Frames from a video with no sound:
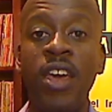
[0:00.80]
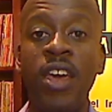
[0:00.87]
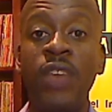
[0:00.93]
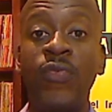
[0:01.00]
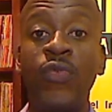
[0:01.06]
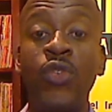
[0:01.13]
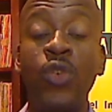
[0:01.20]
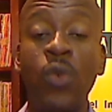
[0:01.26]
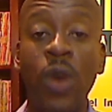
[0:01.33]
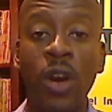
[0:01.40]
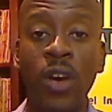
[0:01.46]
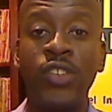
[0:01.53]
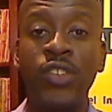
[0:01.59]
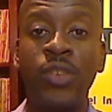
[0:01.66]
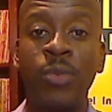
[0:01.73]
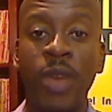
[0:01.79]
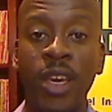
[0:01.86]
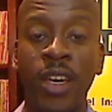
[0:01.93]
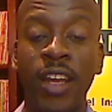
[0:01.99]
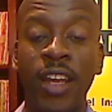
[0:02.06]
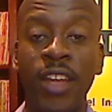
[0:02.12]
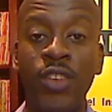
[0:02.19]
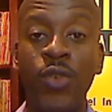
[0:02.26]
if you are a
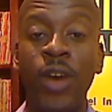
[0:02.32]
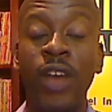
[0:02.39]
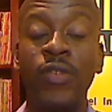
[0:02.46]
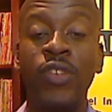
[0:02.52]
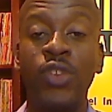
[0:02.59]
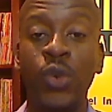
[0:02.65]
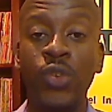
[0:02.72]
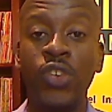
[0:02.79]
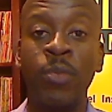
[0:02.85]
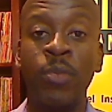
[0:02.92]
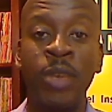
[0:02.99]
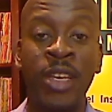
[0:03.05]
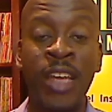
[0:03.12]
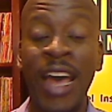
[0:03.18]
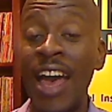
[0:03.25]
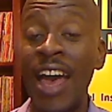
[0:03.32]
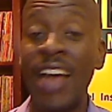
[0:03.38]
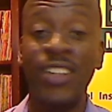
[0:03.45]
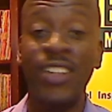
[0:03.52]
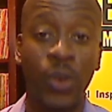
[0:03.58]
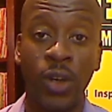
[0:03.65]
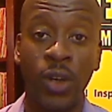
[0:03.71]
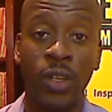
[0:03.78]
Jamaican and you have social media
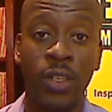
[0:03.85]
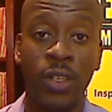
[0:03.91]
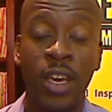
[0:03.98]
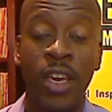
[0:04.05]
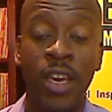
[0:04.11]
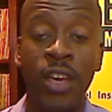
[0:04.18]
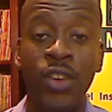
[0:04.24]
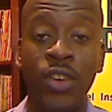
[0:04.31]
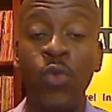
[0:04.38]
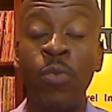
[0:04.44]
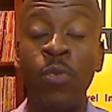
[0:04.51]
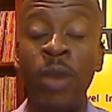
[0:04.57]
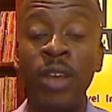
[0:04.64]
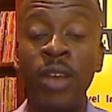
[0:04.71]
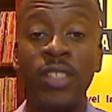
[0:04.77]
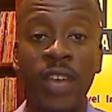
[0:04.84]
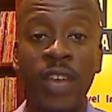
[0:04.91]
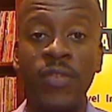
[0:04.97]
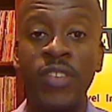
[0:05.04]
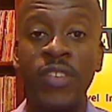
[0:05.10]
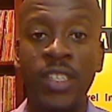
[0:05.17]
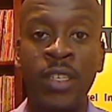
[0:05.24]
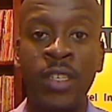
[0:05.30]
at all, you must
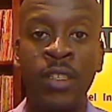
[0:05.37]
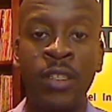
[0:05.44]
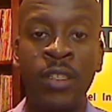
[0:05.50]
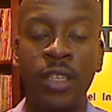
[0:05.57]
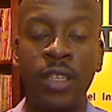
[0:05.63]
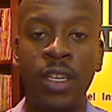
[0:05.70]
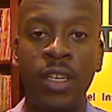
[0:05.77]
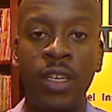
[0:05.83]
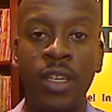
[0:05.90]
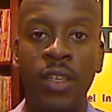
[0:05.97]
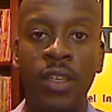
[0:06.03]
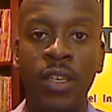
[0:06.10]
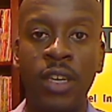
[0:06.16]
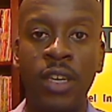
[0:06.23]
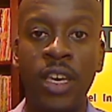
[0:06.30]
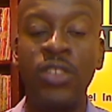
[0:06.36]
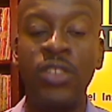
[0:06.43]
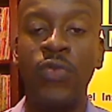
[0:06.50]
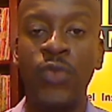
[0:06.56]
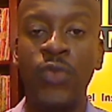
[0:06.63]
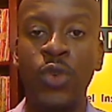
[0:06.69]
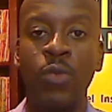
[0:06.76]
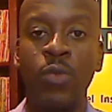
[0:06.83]
have seen the
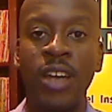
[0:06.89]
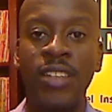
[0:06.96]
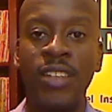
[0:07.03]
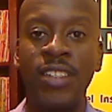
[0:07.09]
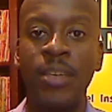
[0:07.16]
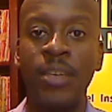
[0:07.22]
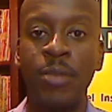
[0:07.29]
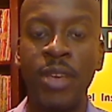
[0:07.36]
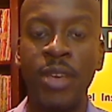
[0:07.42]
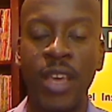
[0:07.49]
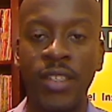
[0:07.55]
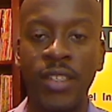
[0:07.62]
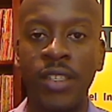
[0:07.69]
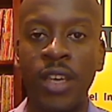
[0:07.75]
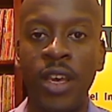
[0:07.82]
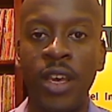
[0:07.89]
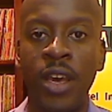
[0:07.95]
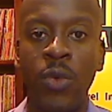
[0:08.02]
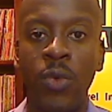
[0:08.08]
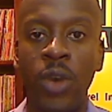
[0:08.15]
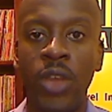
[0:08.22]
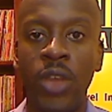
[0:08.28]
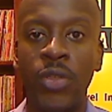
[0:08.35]
interview by CBS
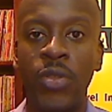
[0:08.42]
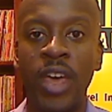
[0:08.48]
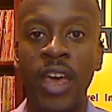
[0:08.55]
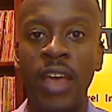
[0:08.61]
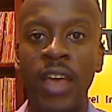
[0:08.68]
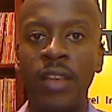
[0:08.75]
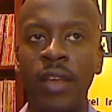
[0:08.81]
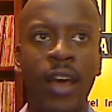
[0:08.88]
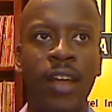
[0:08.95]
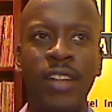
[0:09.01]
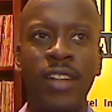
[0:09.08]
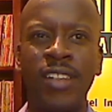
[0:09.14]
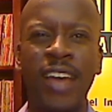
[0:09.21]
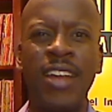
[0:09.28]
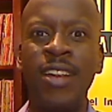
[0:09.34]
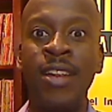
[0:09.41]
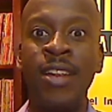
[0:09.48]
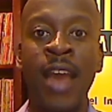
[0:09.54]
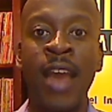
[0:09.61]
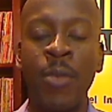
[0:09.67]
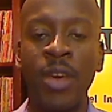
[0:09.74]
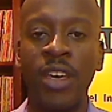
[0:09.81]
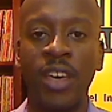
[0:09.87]
with a
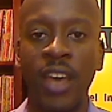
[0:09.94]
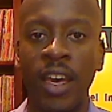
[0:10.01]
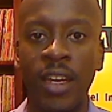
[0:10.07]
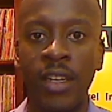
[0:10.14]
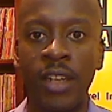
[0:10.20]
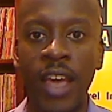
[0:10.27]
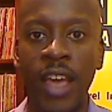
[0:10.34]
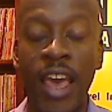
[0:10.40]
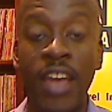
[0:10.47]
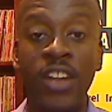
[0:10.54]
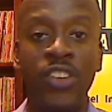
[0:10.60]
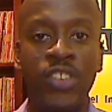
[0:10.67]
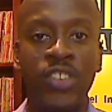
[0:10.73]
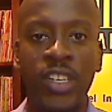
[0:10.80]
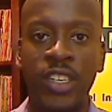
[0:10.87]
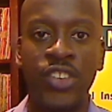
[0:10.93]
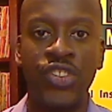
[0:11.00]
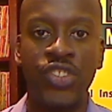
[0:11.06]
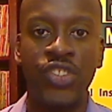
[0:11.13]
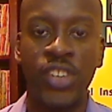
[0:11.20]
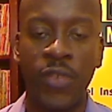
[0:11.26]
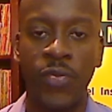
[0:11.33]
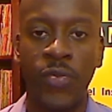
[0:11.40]
dynamic and energetic
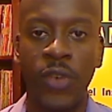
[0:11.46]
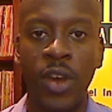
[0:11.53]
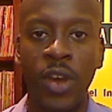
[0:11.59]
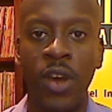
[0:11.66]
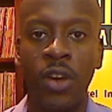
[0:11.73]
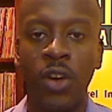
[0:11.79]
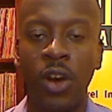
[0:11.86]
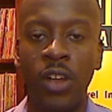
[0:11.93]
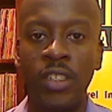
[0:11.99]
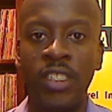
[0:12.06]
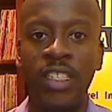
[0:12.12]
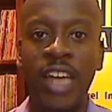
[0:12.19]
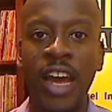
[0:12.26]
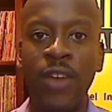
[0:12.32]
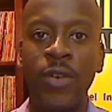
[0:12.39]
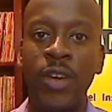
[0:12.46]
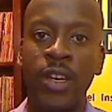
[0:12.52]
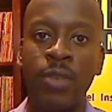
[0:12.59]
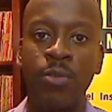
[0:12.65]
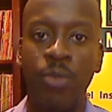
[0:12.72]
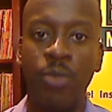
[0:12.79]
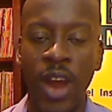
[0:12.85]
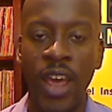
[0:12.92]
chef called
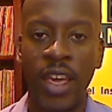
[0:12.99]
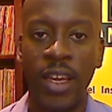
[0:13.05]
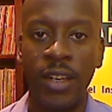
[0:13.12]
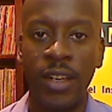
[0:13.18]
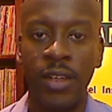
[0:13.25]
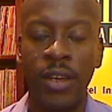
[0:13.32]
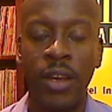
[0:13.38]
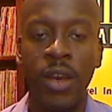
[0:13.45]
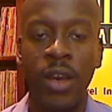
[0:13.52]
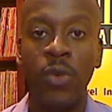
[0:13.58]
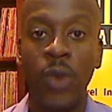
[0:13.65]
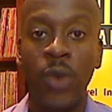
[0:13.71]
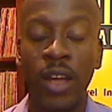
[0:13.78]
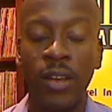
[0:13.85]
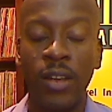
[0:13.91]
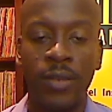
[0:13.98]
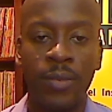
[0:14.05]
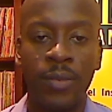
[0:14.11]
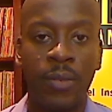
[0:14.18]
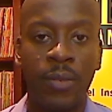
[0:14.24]
Darian Bryan. Well,